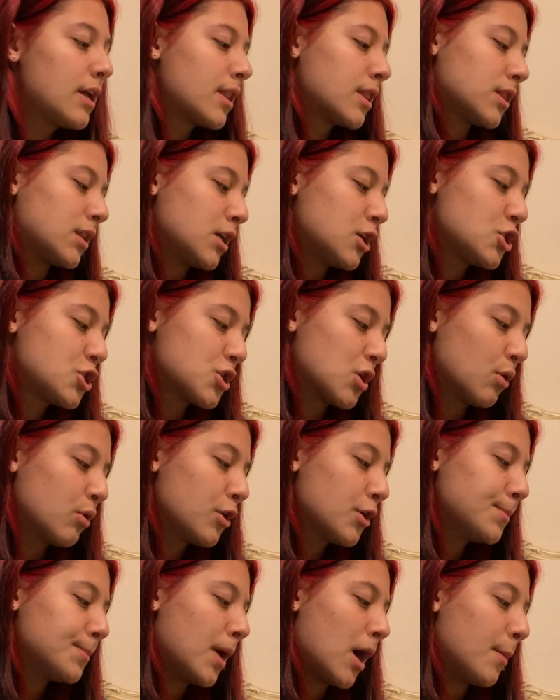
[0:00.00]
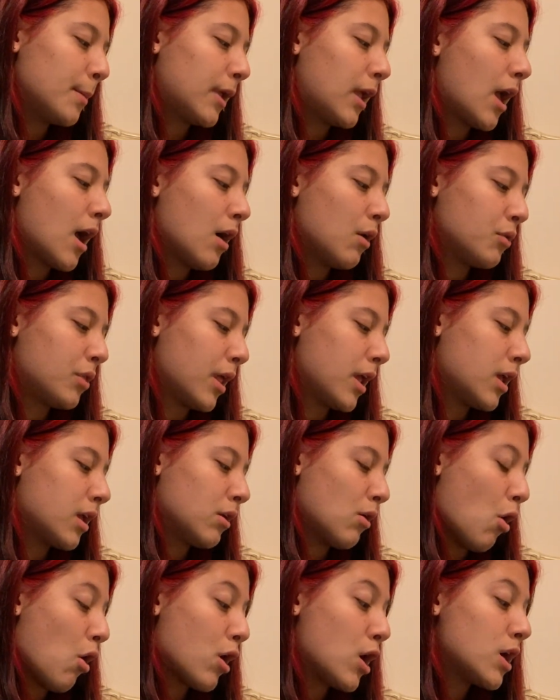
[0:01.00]
They show their mommy how they can
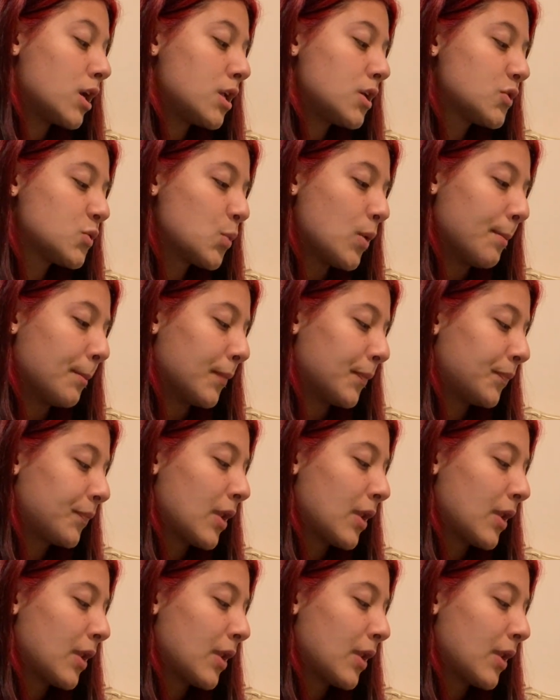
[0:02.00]
already swim,